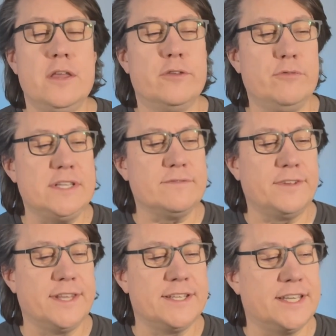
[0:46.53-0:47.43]
the reason for
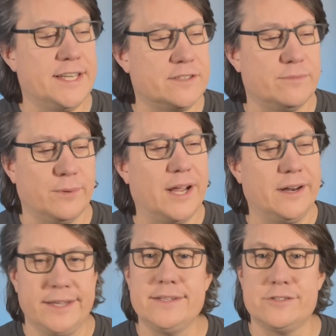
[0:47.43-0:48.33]
this is,
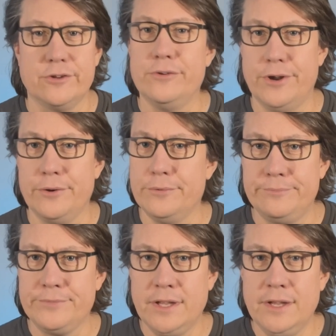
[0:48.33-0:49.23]
well, it's unknown.
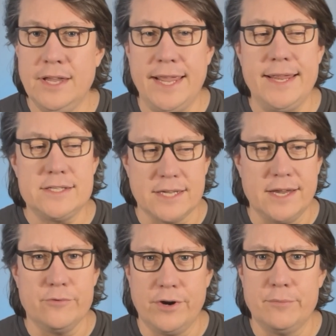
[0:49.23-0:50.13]
It's
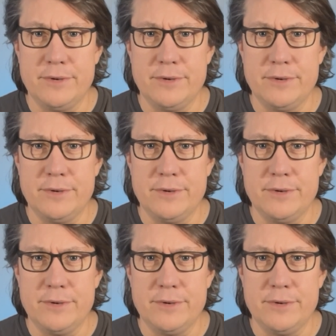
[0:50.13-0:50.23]
a real